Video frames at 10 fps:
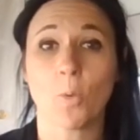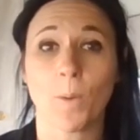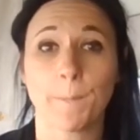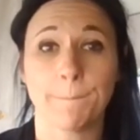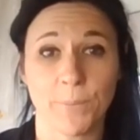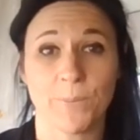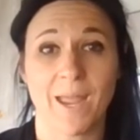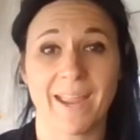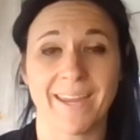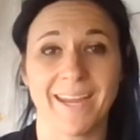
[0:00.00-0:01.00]
or
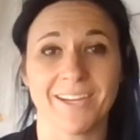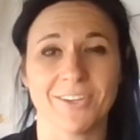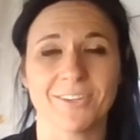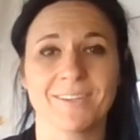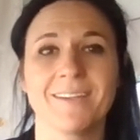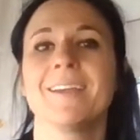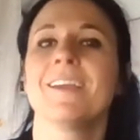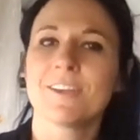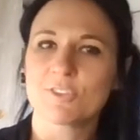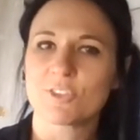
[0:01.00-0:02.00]
boondocking?
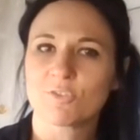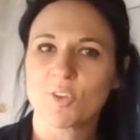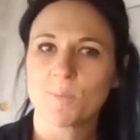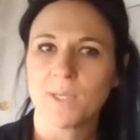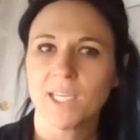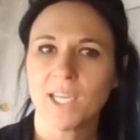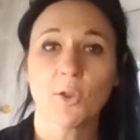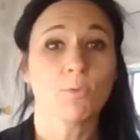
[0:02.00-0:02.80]
So for me,